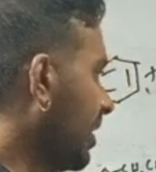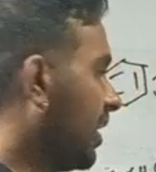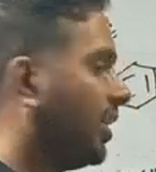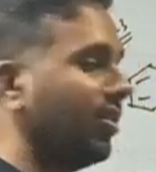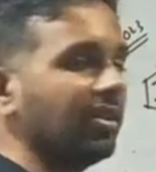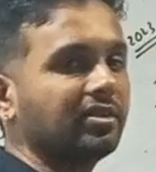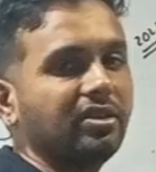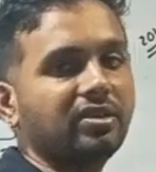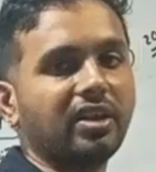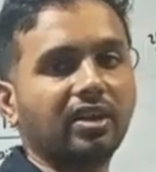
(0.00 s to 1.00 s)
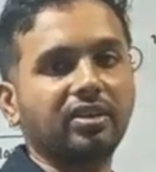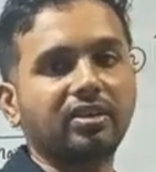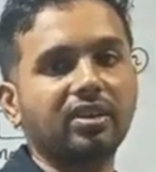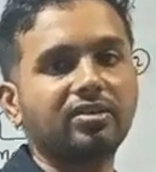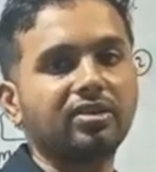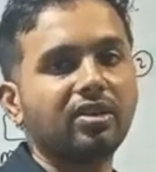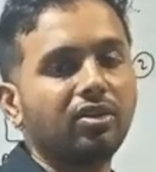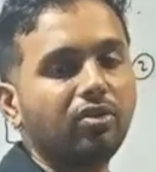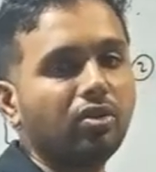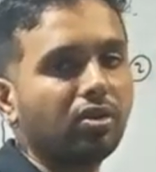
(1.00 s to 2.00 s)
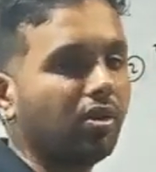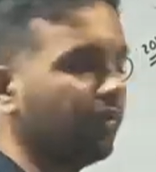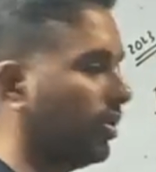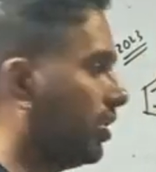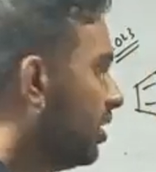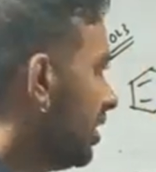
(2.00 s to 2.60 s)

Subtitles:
and oxygen is acting as nucleophile.